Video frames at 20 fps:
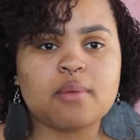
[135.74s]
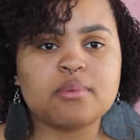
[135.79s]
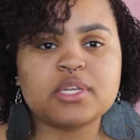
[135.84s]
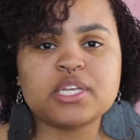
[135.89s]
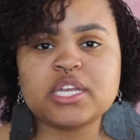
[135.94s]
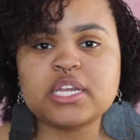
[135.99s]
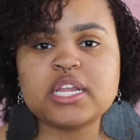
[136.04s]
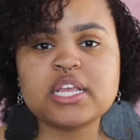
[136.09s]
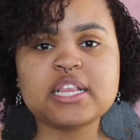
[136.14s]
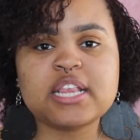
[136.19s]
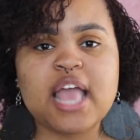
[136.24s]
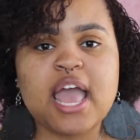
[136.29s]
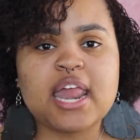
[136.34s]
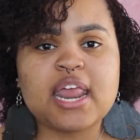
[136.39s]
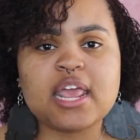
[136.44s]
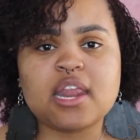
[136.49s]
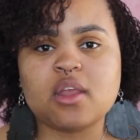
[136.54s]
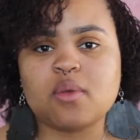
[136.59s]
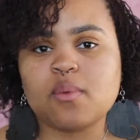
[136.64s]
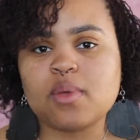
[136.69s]
she looked at
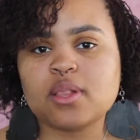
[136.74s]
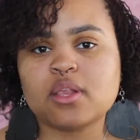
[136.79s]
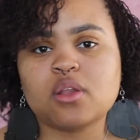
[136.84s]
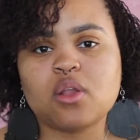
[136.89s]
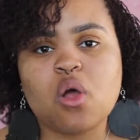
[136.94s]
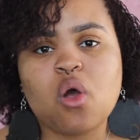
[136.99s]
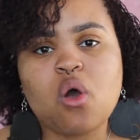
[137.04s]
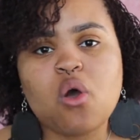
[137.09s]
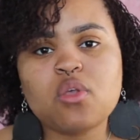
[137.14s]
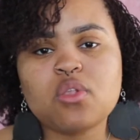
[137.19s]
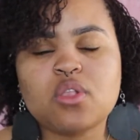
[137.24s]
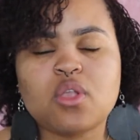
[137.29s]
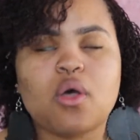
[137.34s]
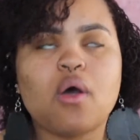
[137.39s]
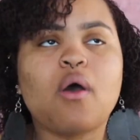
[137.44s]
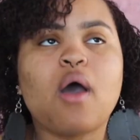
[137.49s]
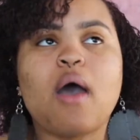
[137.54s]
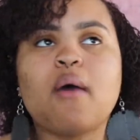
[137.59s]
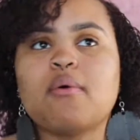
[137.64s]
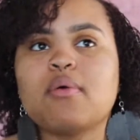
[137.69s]
it and it wasn't a hole, so
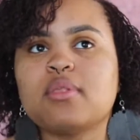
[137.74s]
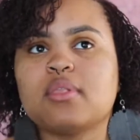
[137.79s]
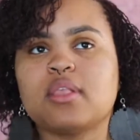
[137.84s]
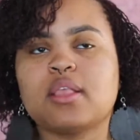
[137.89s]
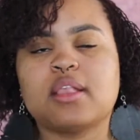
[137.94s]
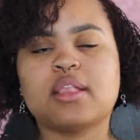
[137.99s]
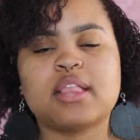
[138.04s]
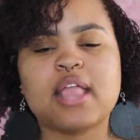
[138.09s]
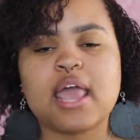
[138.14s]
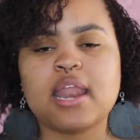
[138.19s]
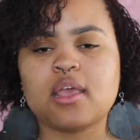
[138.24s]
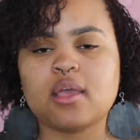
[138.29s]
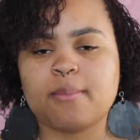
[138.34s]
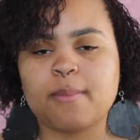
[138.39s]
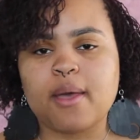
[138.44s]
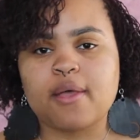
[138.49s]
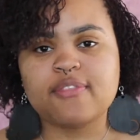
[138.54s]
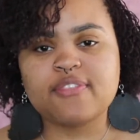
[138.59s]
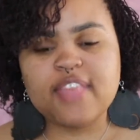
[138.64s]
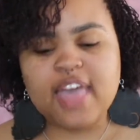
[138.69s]
I was ecstatic
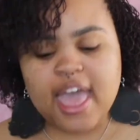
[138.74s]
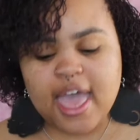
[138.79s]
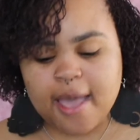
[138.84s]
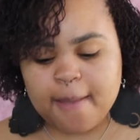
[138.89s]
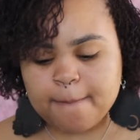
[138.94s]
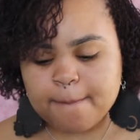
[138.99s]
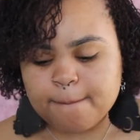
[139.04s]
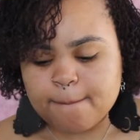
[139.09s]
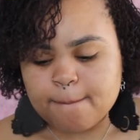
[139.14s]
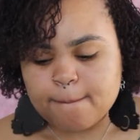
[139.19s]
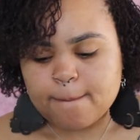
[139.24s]
about that.